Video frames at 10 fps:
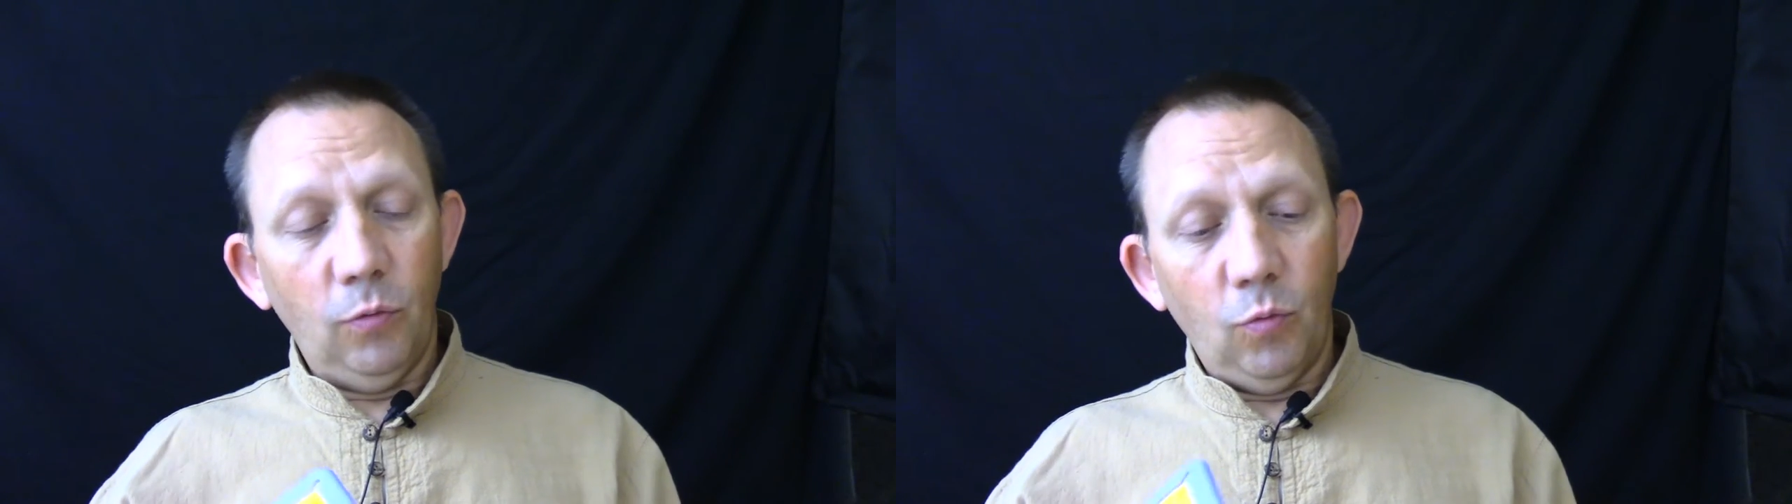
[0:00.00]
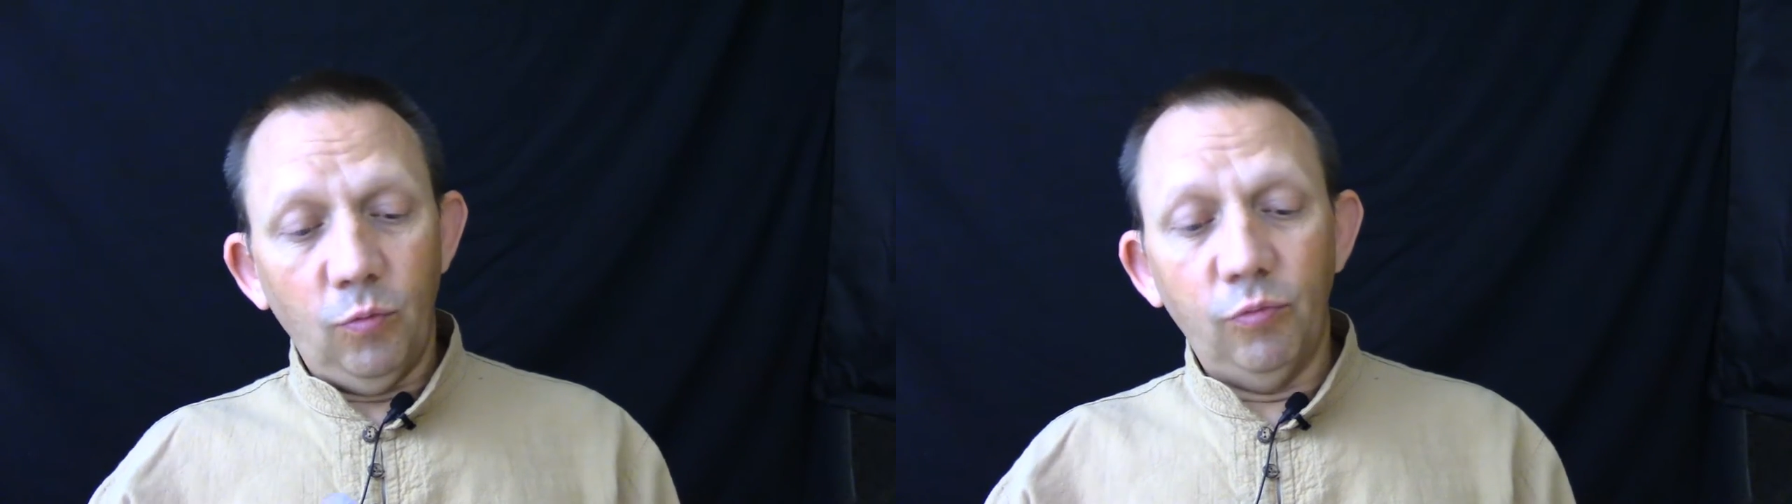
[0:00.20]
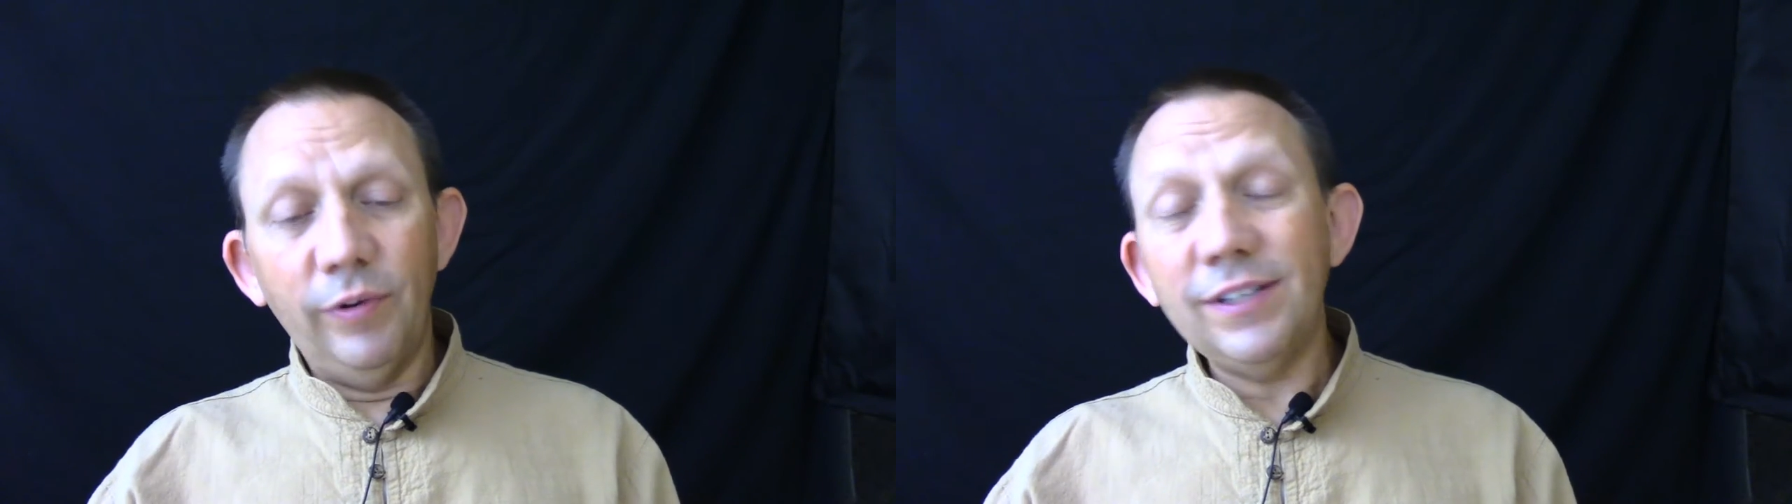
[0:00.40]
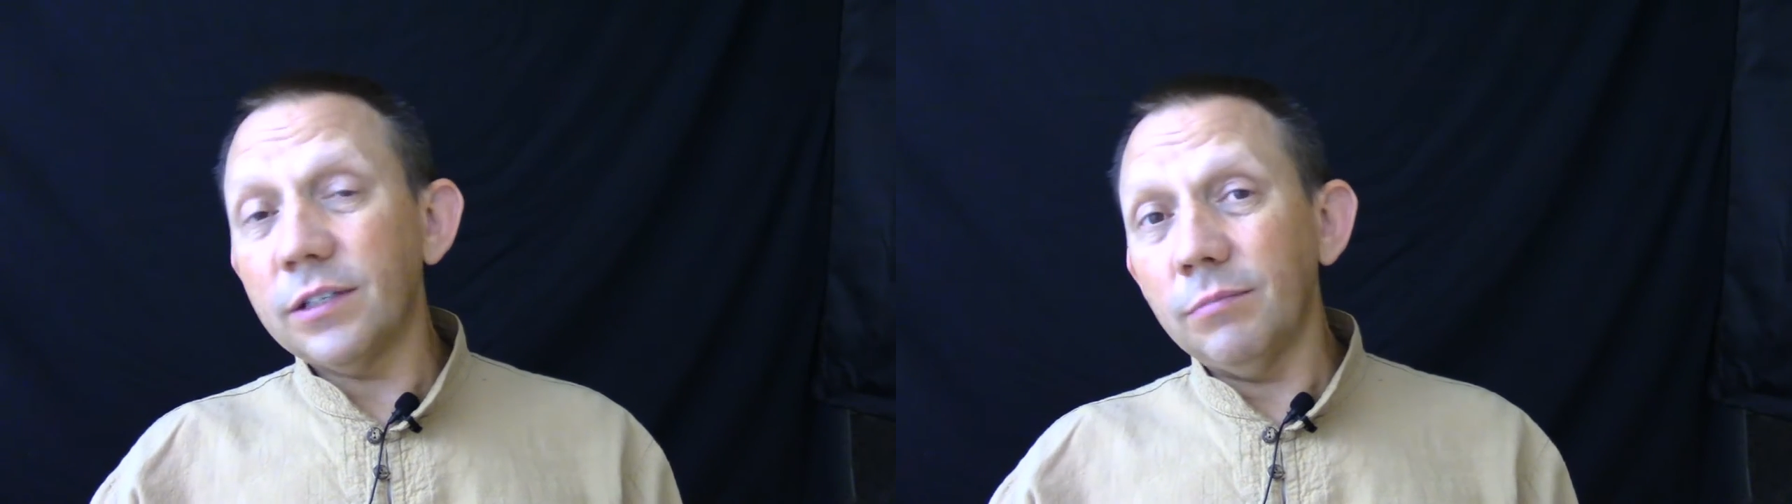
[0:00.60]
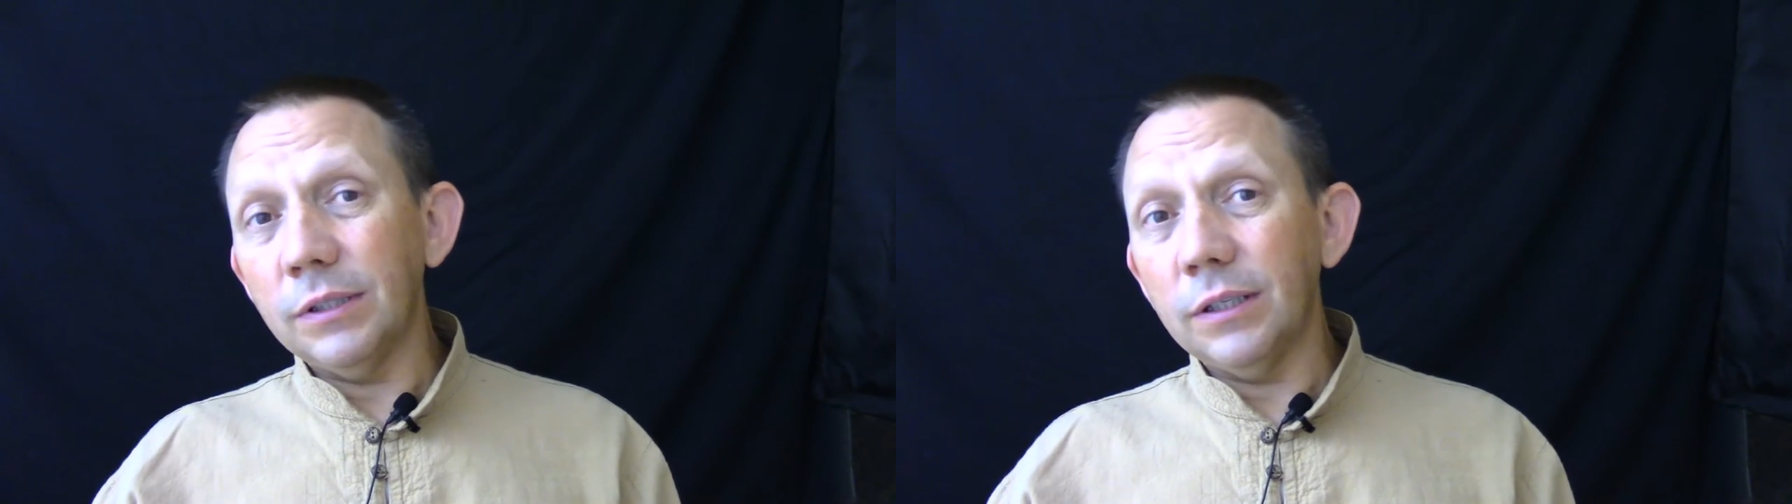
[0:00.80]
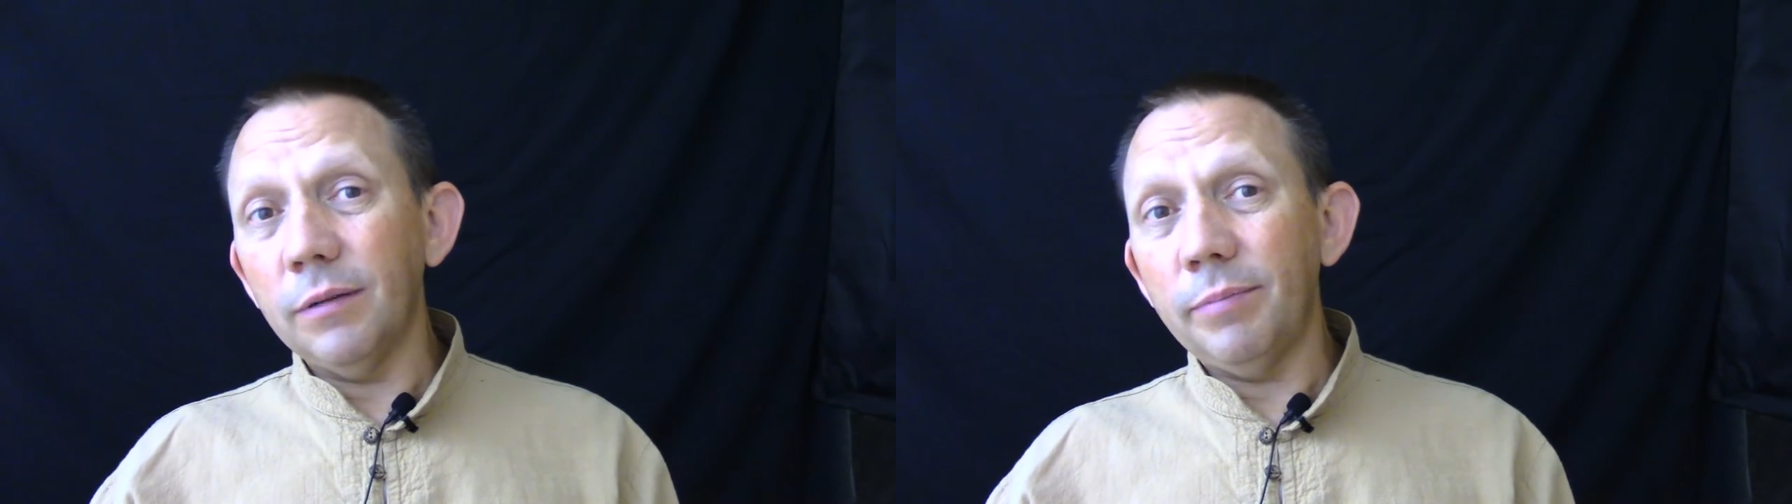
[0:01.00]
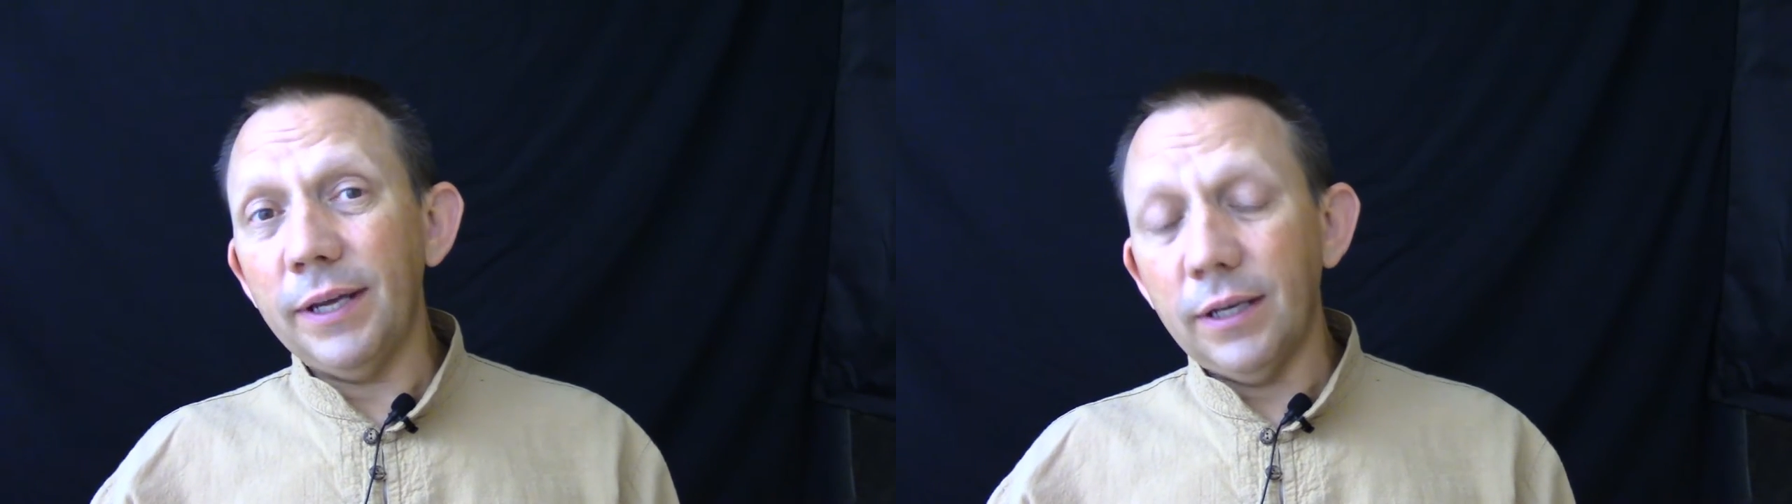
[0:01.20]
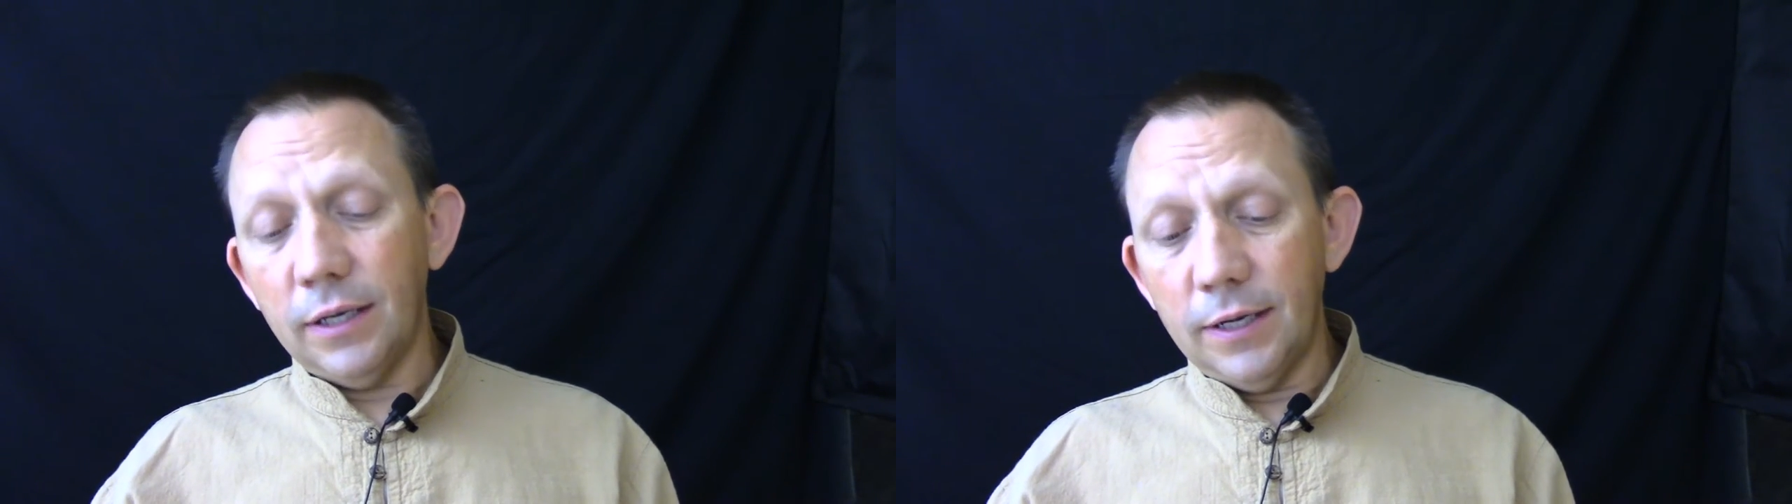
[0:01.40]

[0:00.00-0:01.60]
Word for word: and rinse them a little bit.